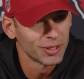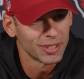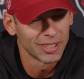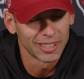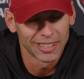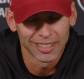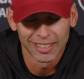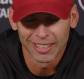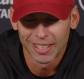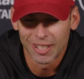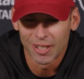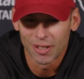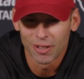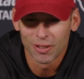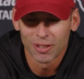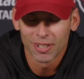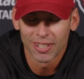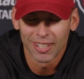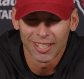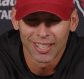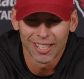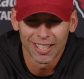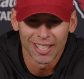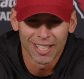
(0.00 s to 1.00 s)
You know,
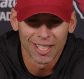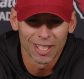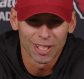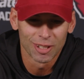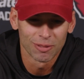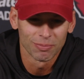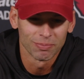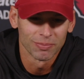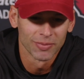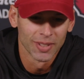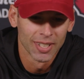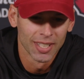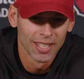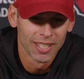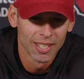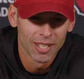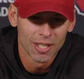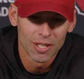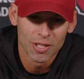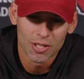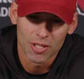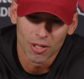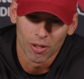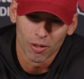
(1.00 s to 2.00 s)
um,
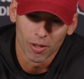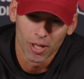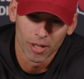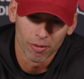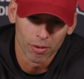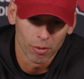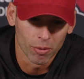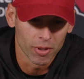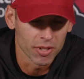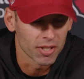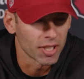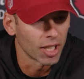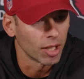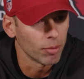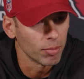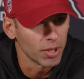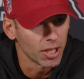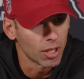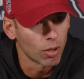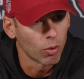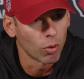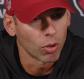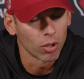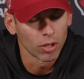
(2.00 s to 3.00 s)
so everyone's got to be
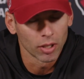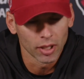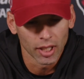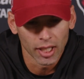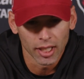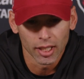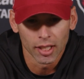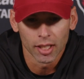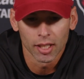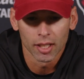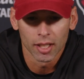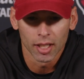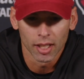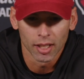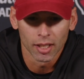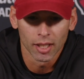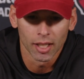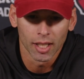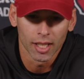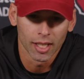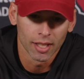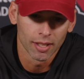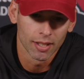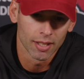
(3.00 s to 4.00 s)
coordinated, and
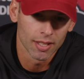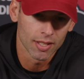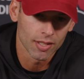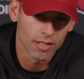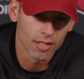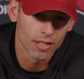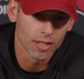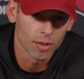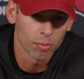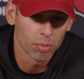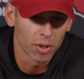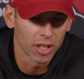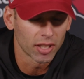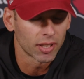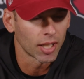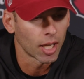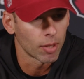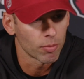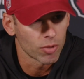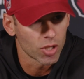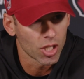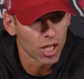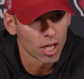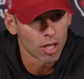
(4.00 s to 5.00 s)
and this is a big
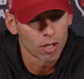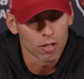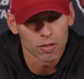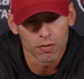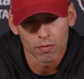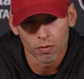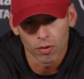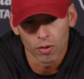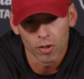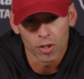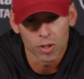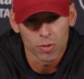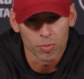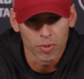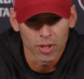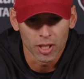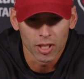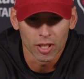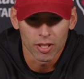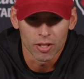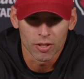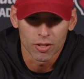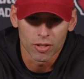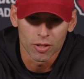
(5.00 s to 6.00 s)
time challenge for us
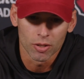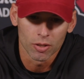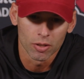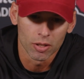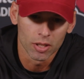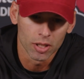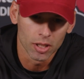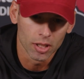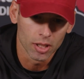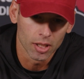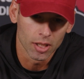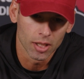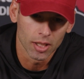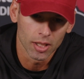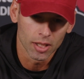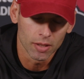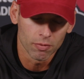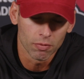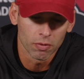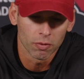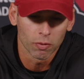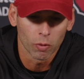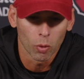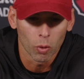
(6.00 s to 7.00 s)
because you he
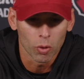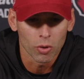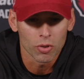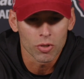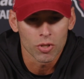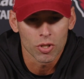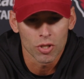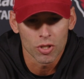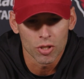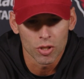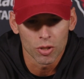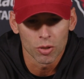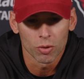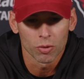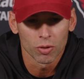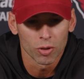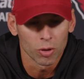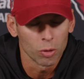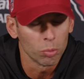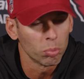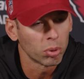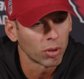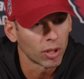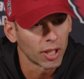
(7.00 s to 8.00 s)
forces you
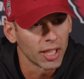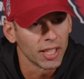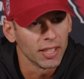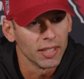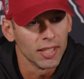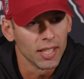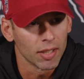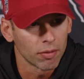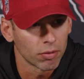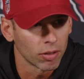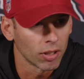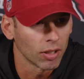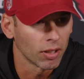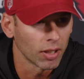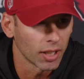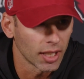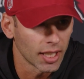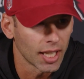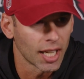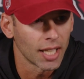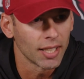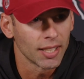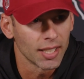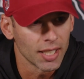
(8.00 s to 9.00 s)
to play
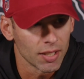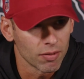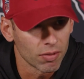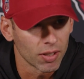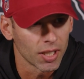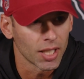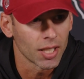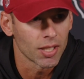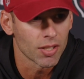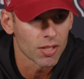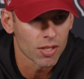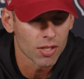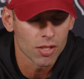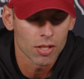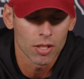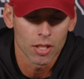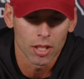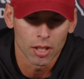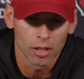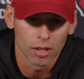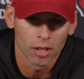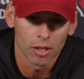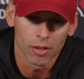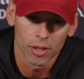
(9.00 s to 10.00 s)
differently on defense.
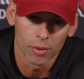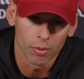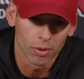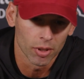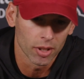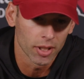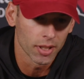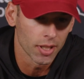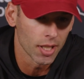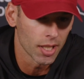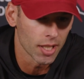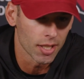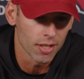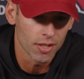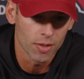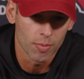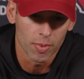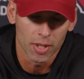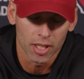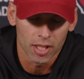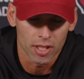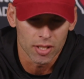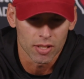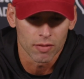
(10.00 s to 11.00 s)
You know, he really does
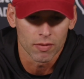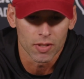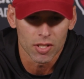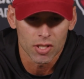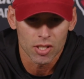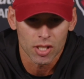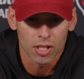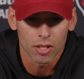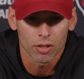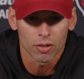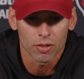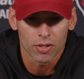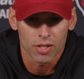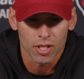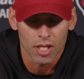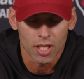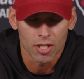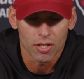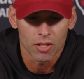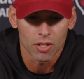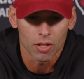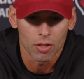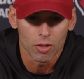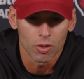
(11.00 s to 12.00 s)
because of his skills
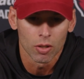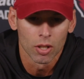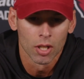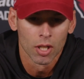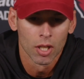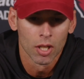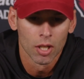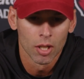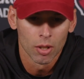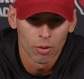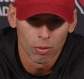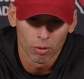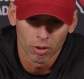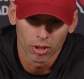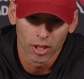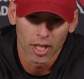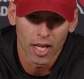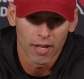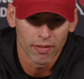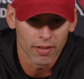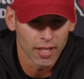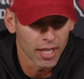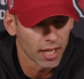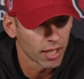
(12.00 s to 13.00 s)
set. So we're going to
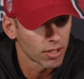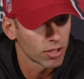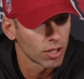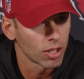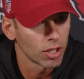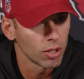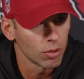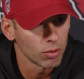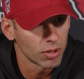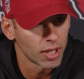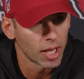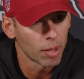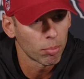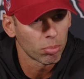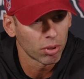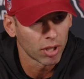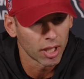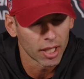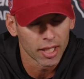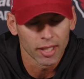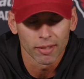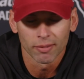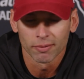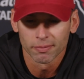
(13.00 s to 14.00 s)
have to execute that
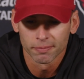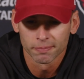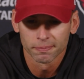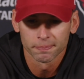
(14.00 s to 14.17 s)
plan.